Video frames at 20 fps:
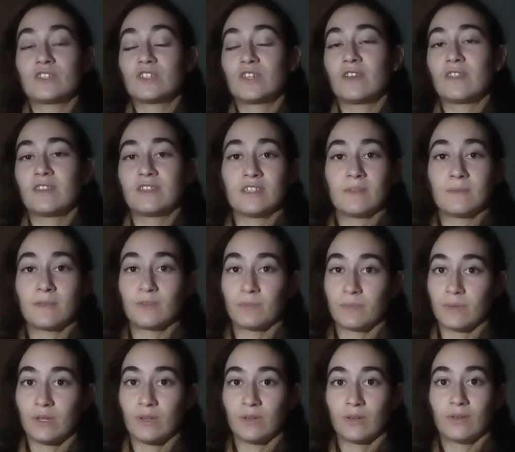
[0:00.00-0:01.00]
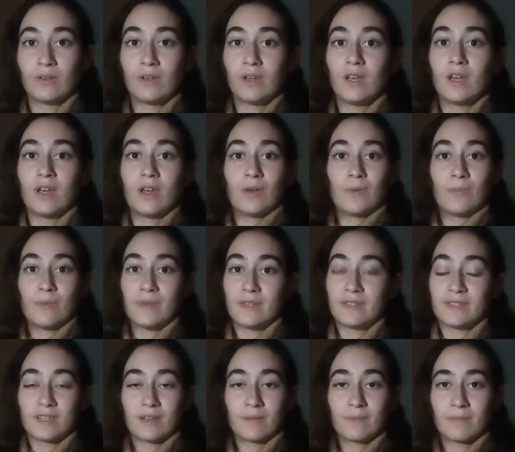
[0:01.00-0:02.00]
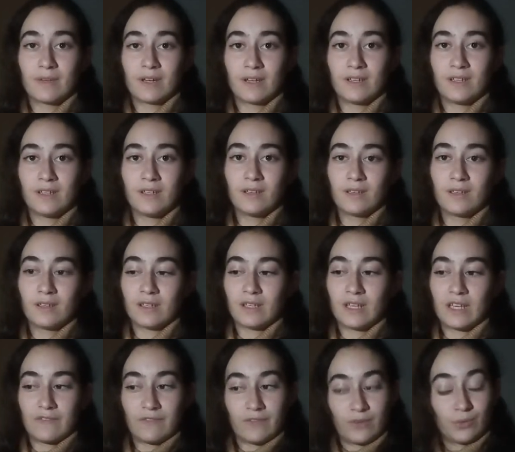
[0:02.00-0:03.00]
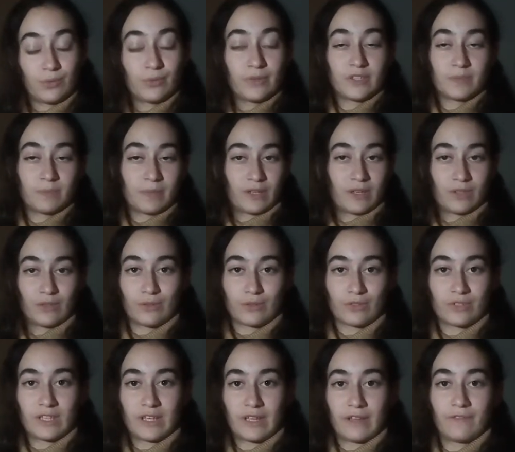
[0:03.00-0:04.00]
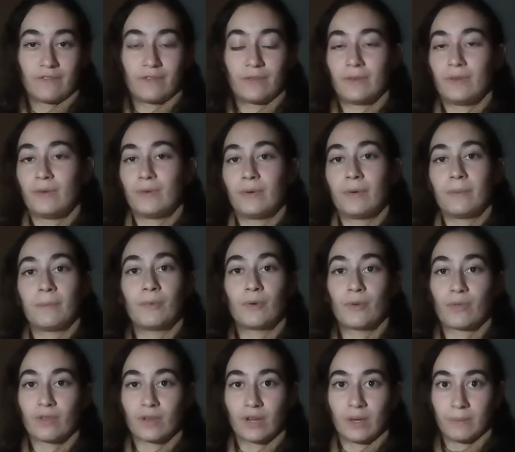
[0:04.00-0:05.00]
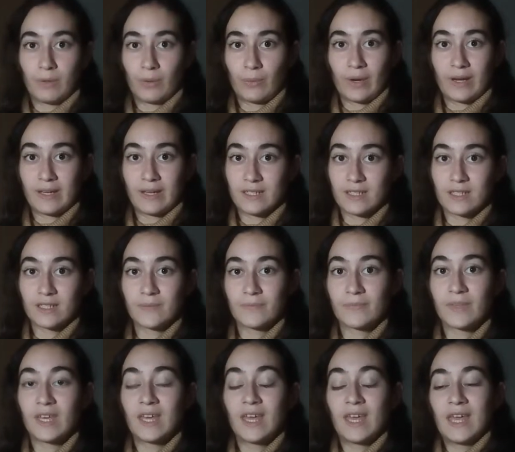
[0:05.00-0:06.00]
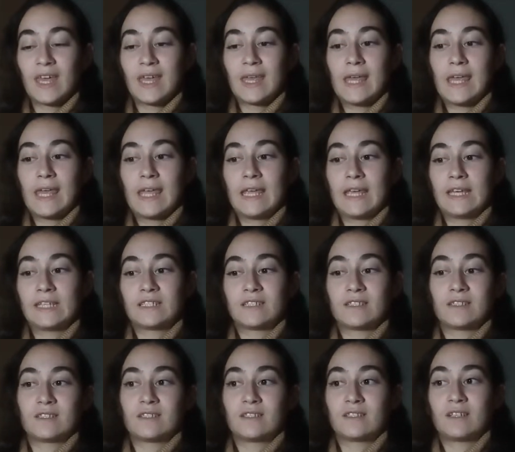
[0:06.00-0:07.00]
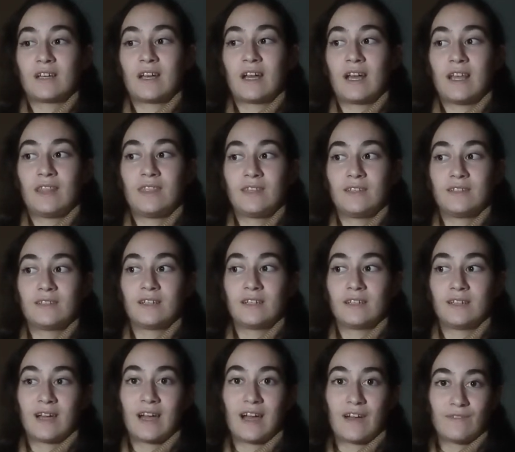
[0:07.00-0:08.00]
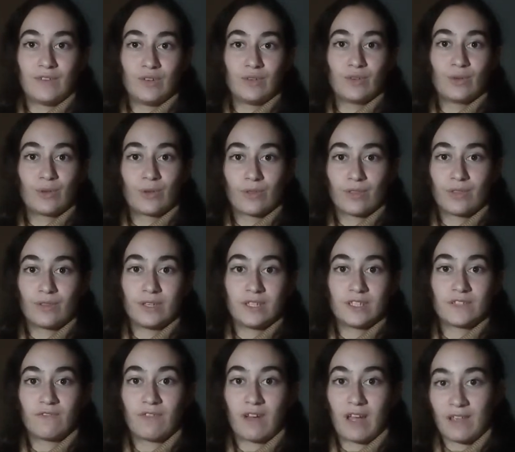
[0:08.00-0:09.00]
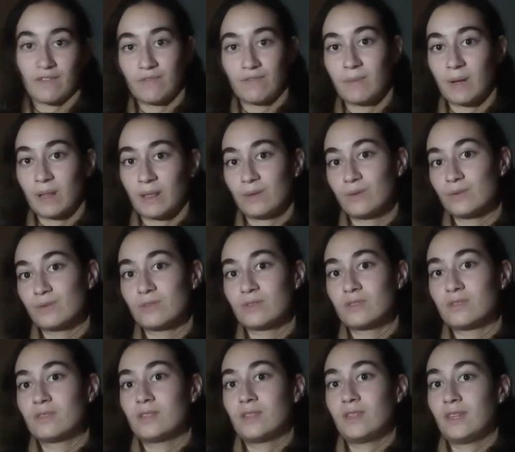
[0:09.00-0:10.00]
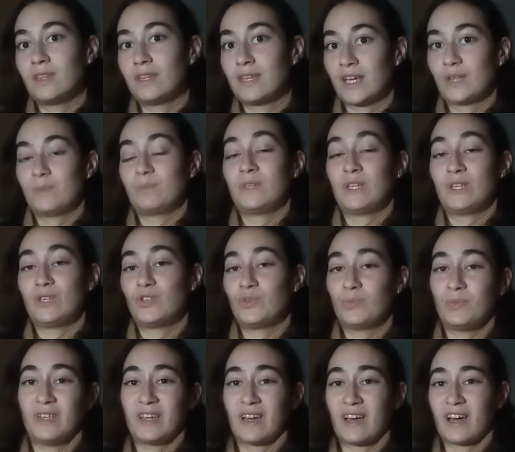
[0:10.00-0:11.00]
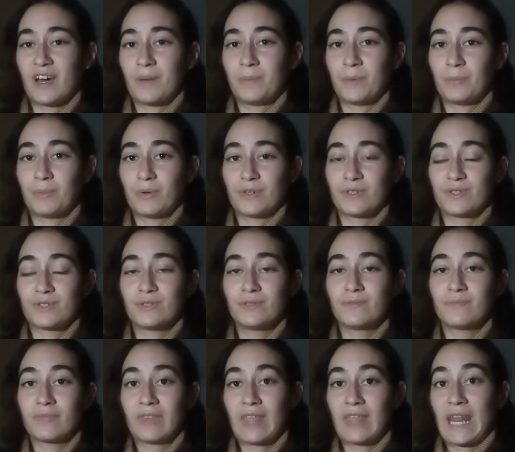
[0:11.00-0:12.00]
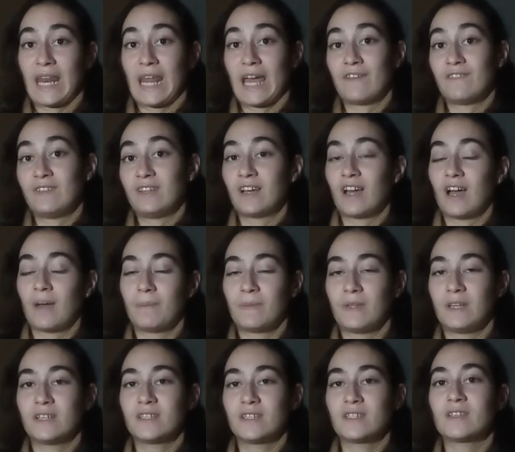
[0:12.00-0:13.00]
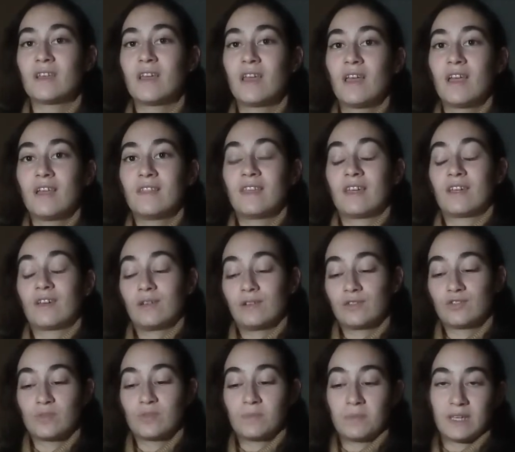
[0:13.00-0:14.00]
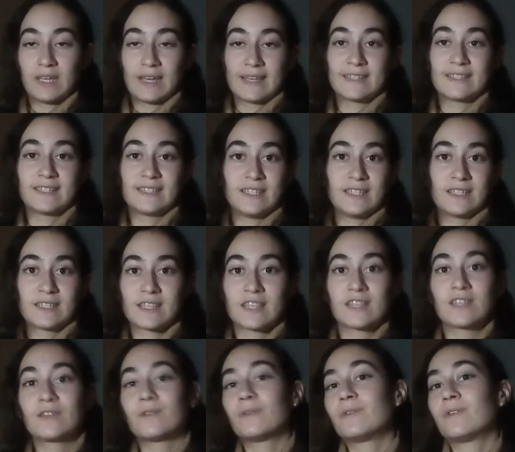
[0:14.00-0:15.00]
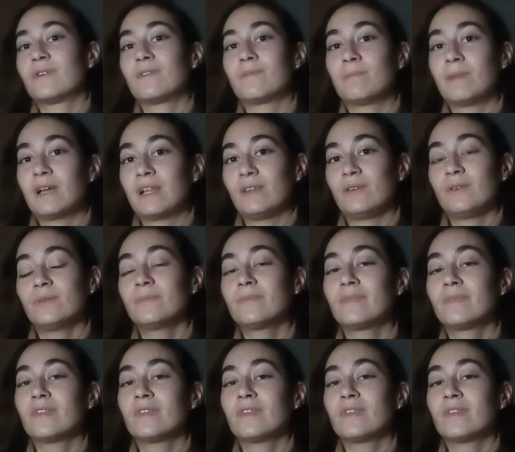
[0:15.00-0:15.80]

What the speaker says: share the same opinion with somebody, if you respect yourself, you are both gonna be right. And I think that having all these five values can make you be a happy person, and having happiness, that can also be a sixth value.